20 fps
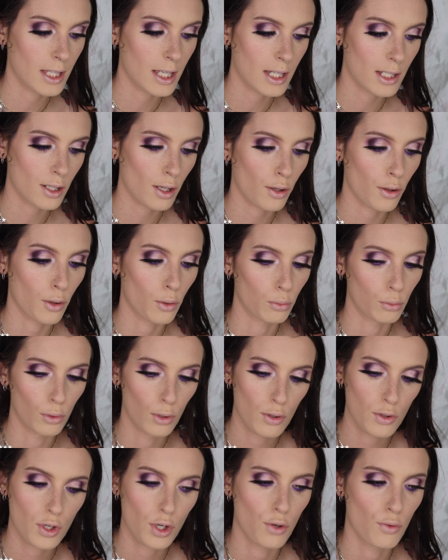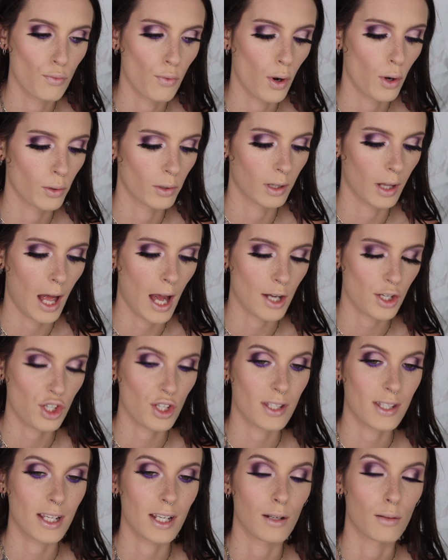These are the Rouge and Rogue
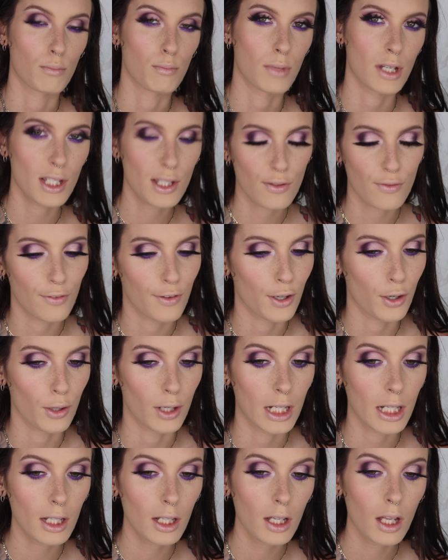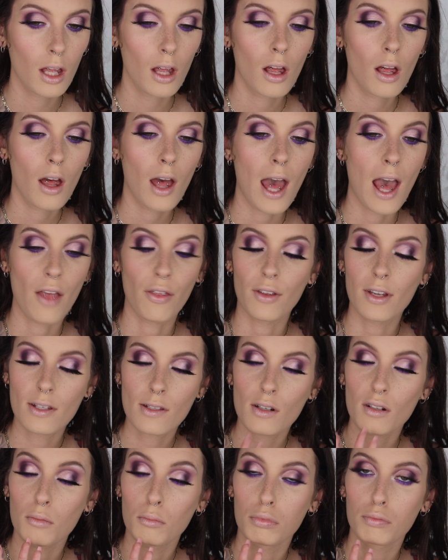lashes in Miss Fury, and these
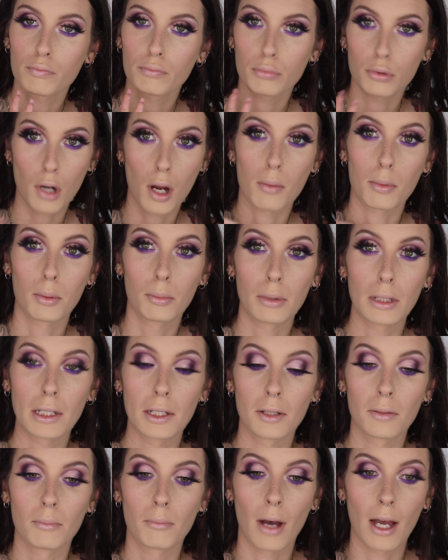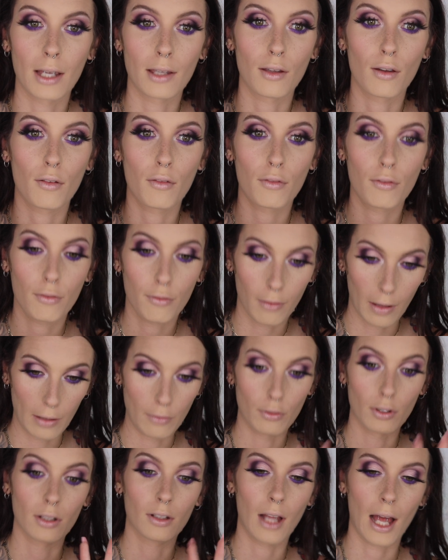are probably my
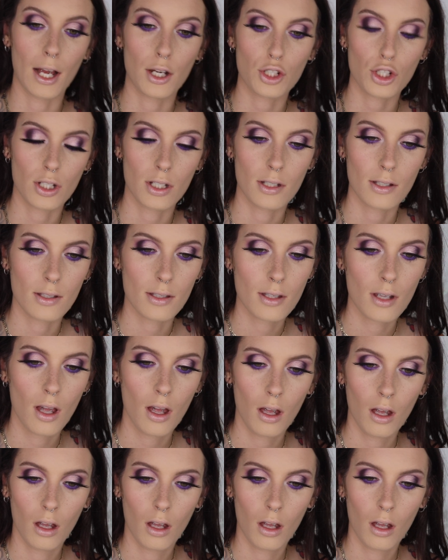favorite lashes.